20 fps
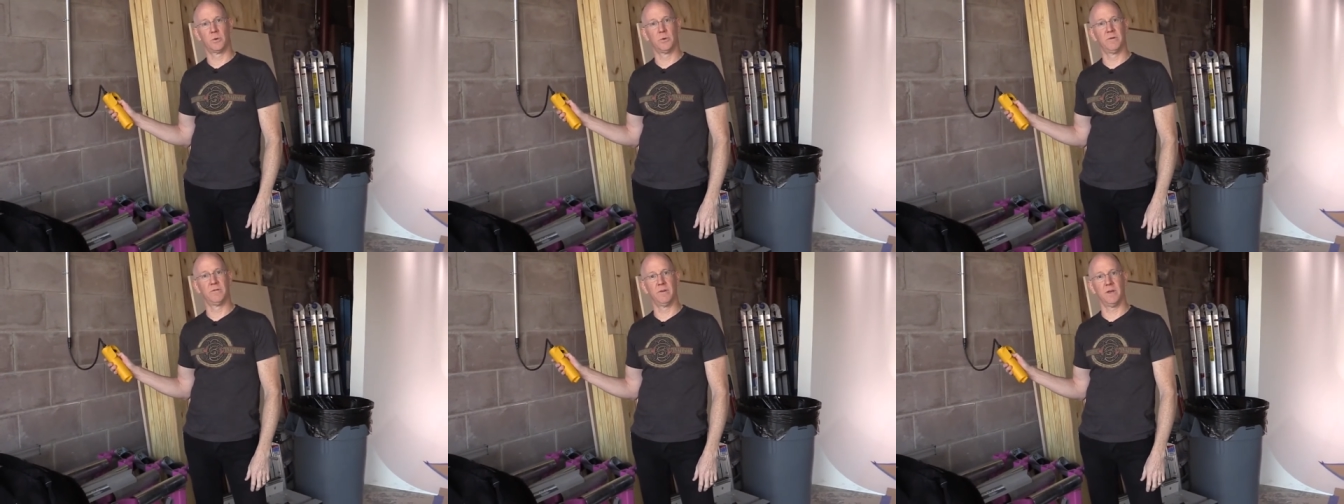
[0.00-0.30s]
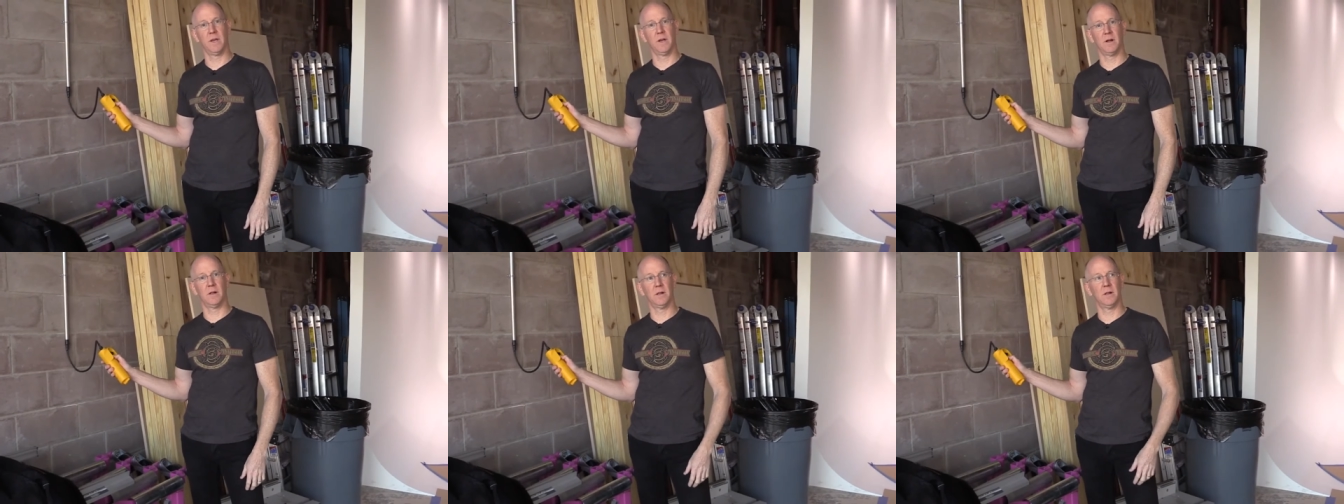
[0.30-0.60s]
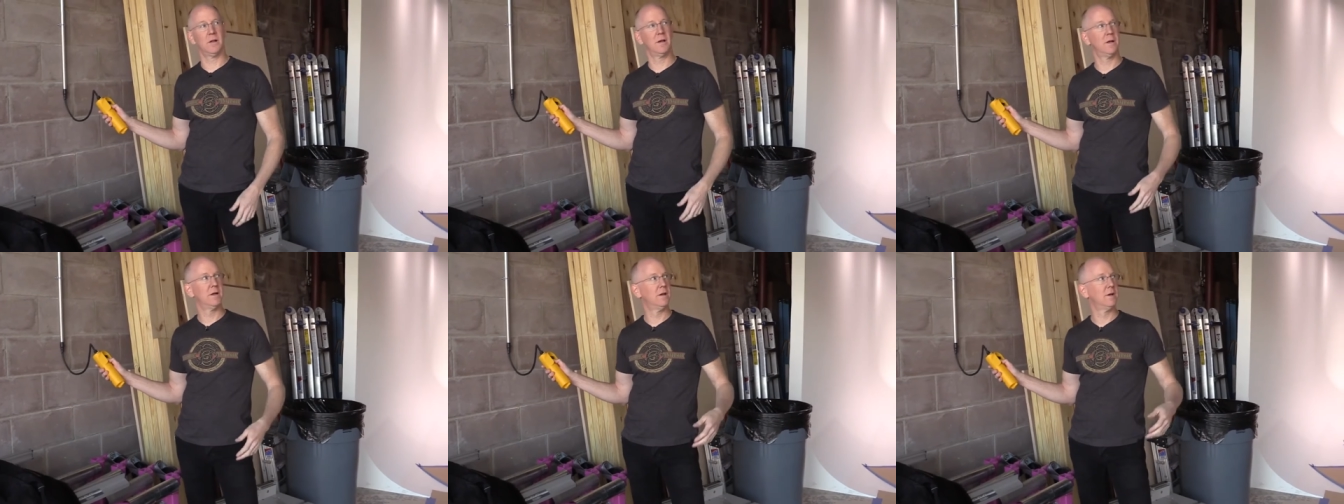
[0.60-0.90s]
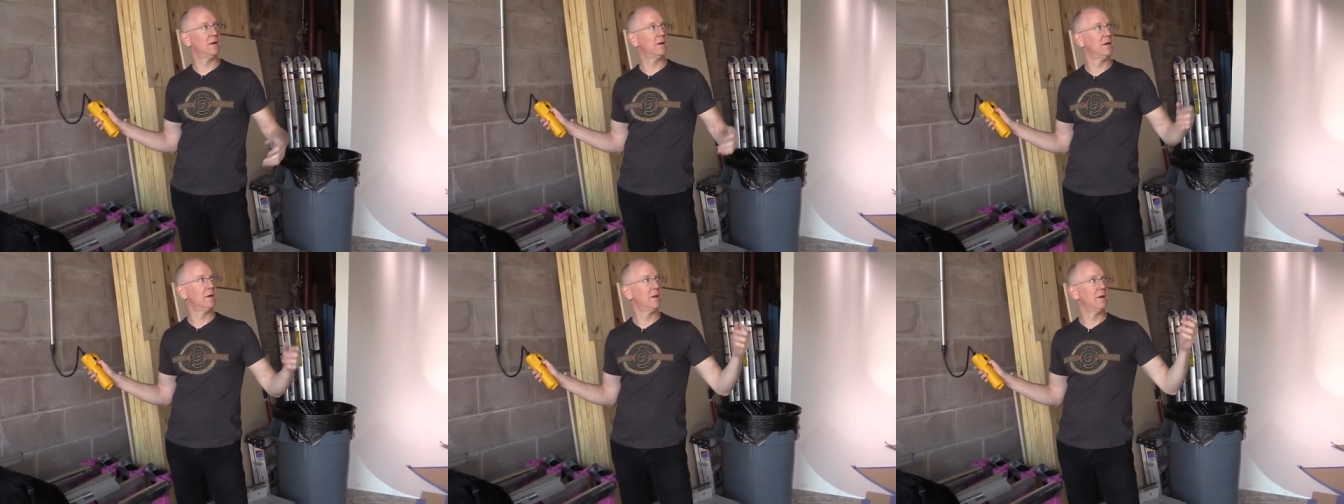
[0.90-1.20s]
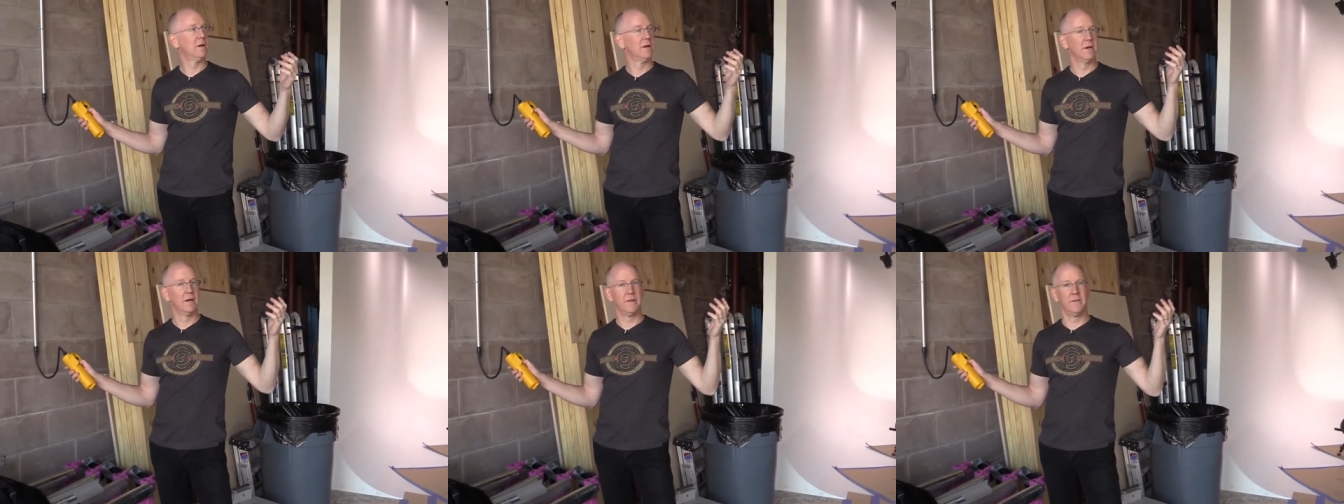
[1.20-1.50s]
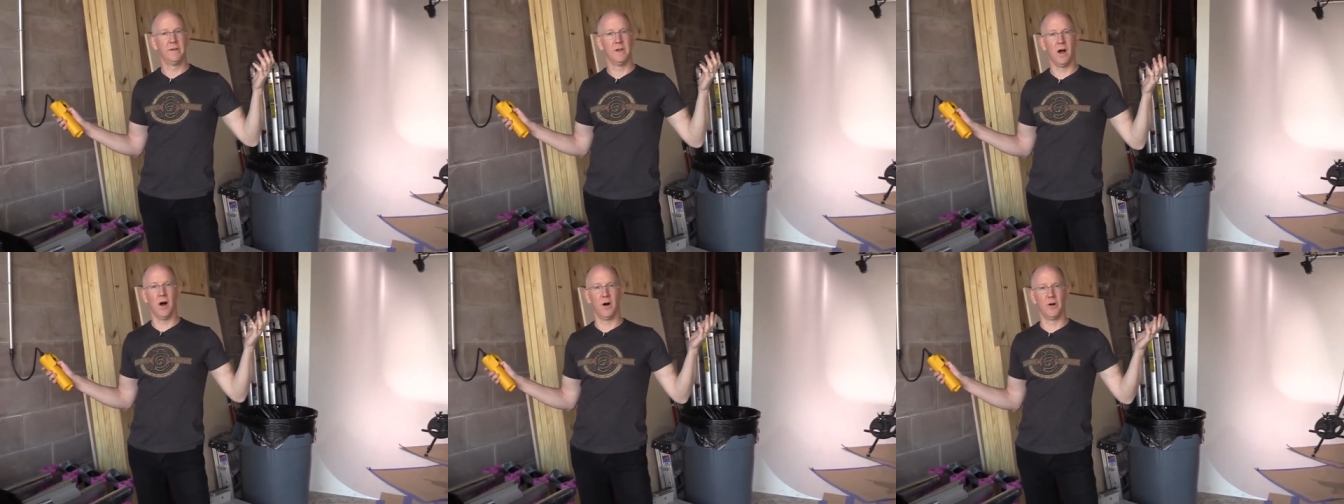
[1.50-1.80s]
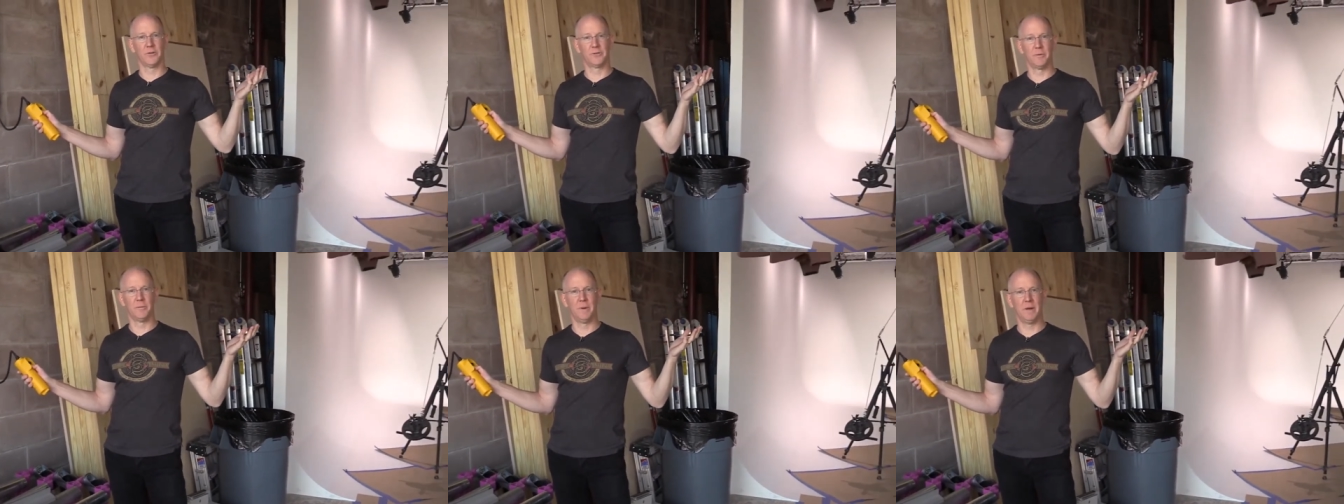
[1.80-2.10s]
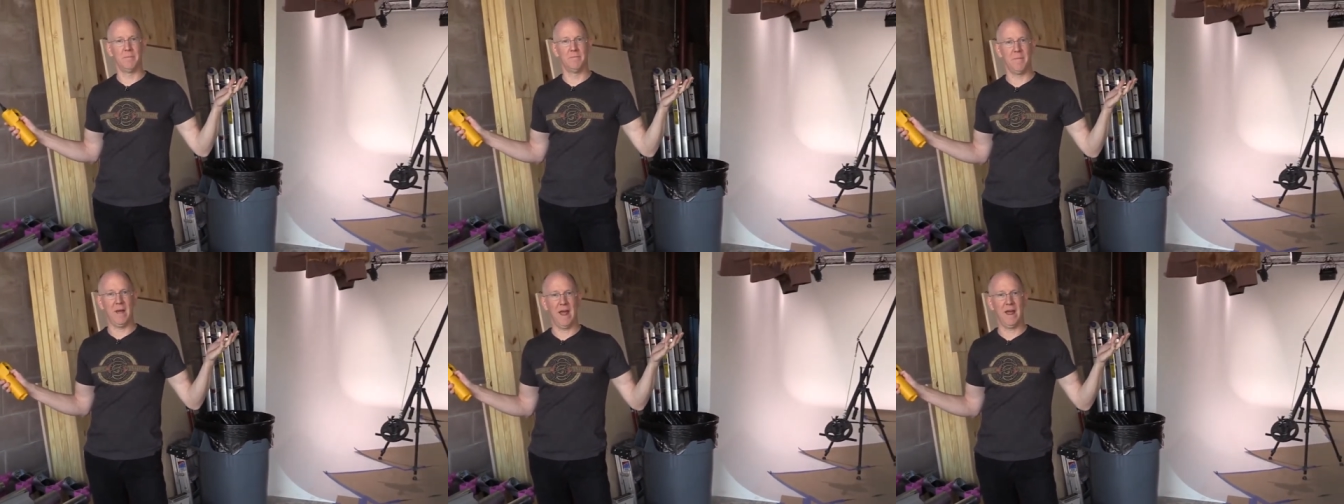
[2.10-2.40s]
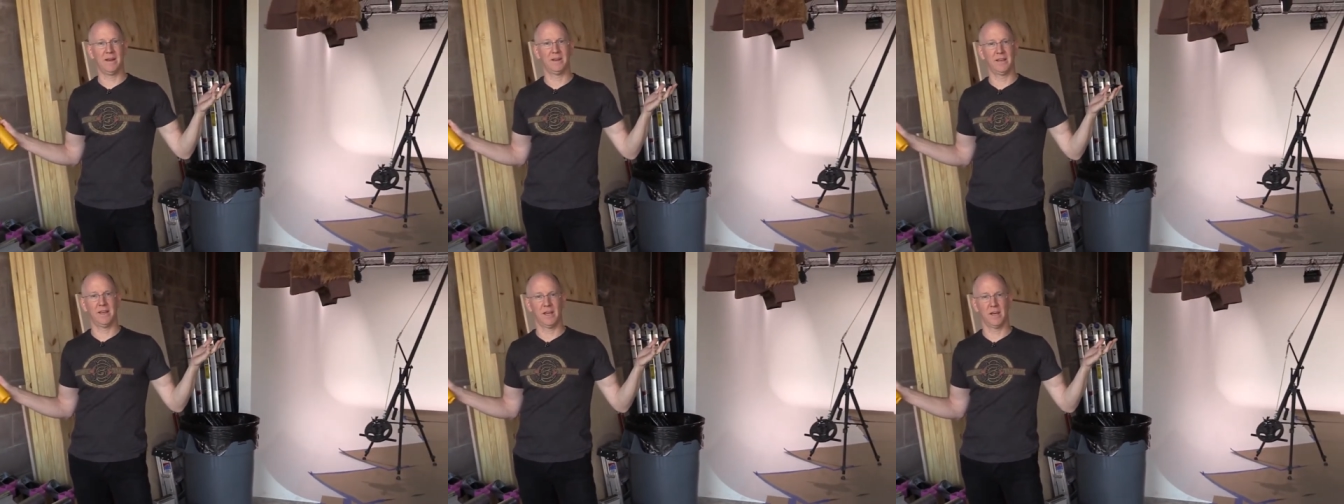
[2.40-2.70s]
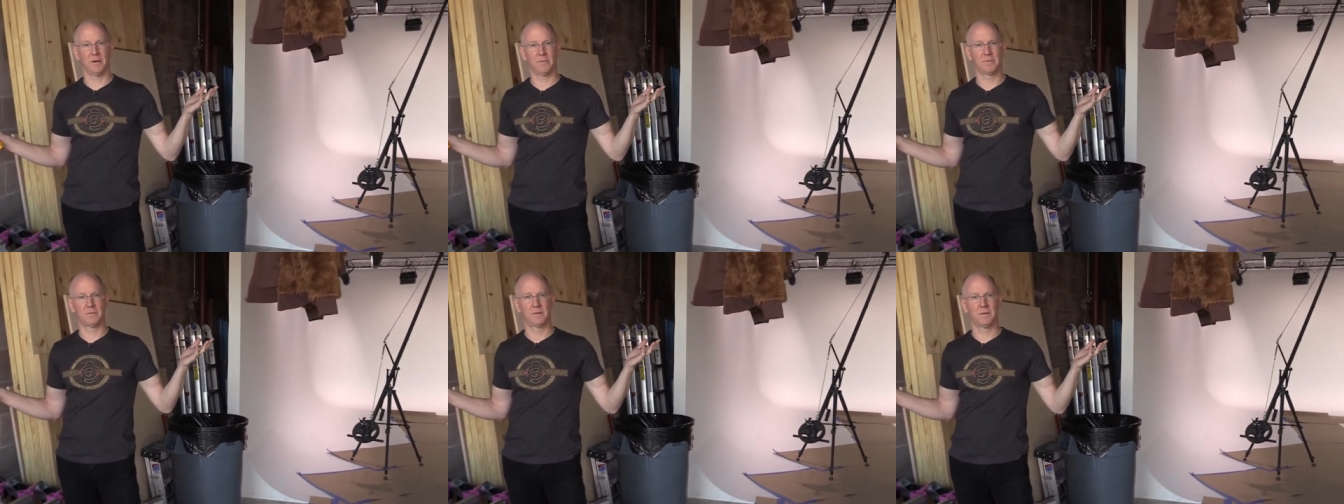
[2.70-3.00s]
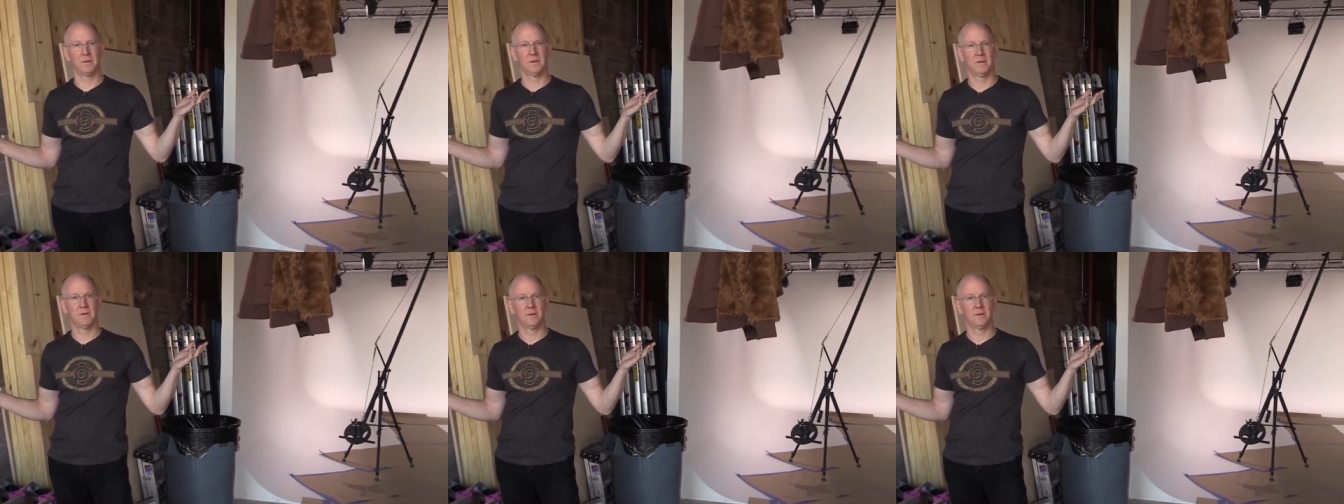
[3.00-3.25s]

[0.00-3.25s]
reveal the ultimate man gift.